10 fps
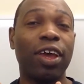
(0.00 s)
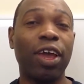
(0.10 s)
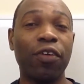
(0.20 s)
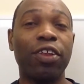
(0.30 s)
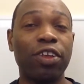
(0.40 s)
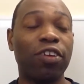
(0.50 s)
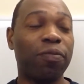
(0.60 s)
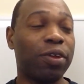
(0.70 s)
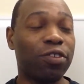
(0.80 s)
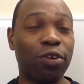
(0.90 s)
everything you have
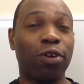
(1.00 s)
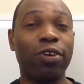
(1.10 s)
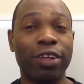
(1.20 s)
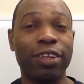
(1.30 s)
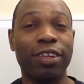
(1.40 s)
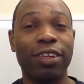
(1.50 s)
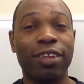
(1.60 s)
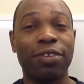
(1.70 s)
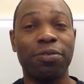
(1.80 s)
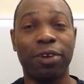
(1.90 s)
been taught,
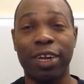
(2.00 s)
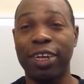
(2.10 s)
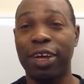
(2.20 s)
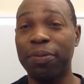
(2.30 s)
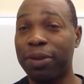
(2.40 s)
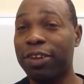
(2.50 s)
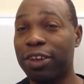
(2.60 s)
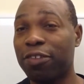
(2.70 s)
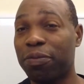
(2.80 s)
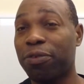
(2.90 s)
right, up until
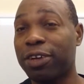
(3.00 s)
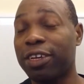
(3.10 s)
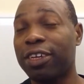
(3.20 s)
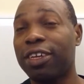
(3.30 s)
this point